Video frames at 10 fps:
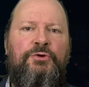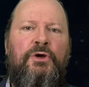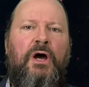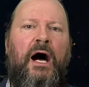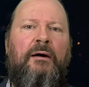to
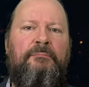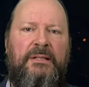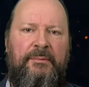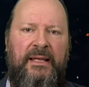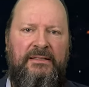
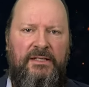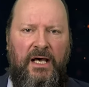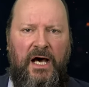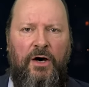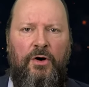complement
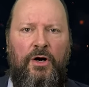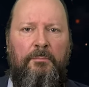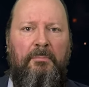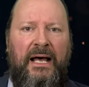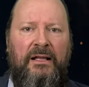our
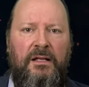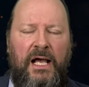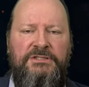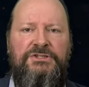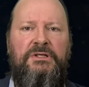
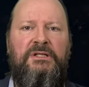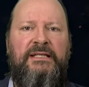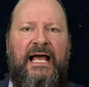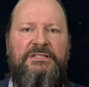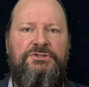biological
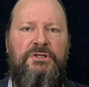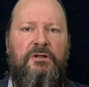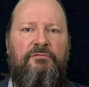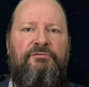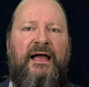
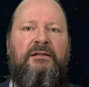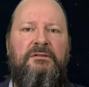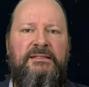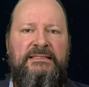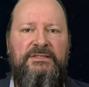natural
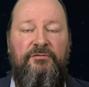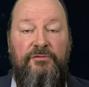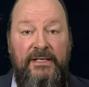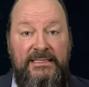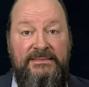faculties
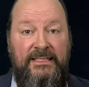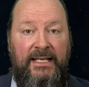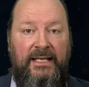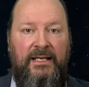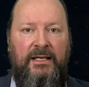of
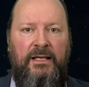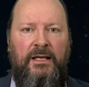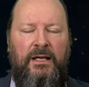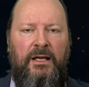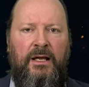reasoning
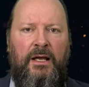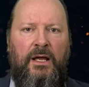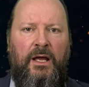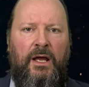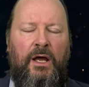
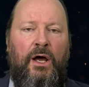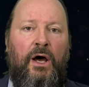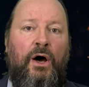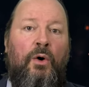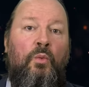
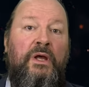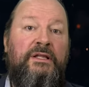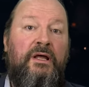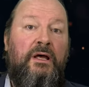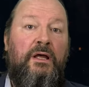
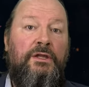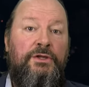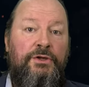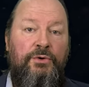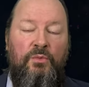with
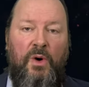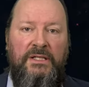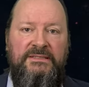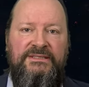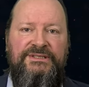new
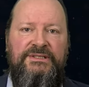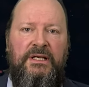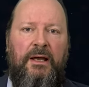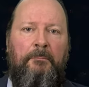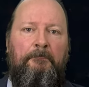ones
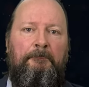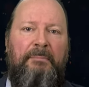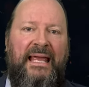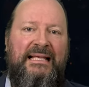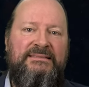
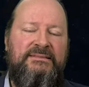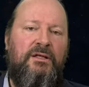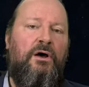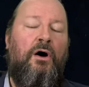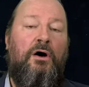based
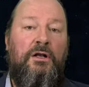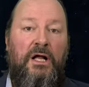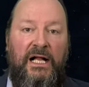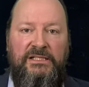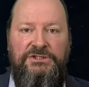on
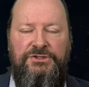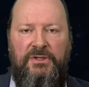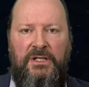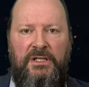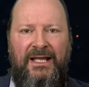
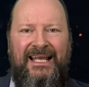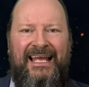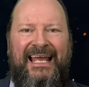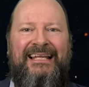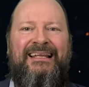cultural
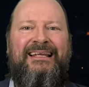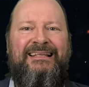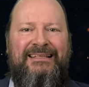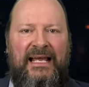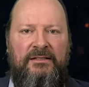
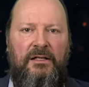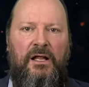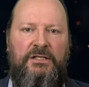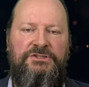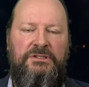and
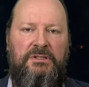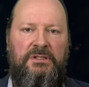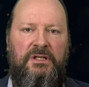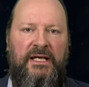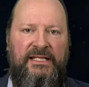
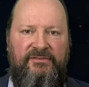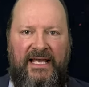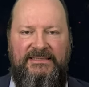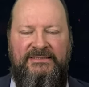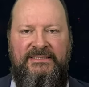technological
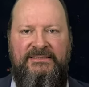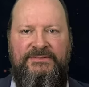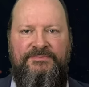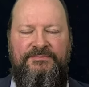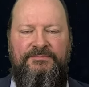advances.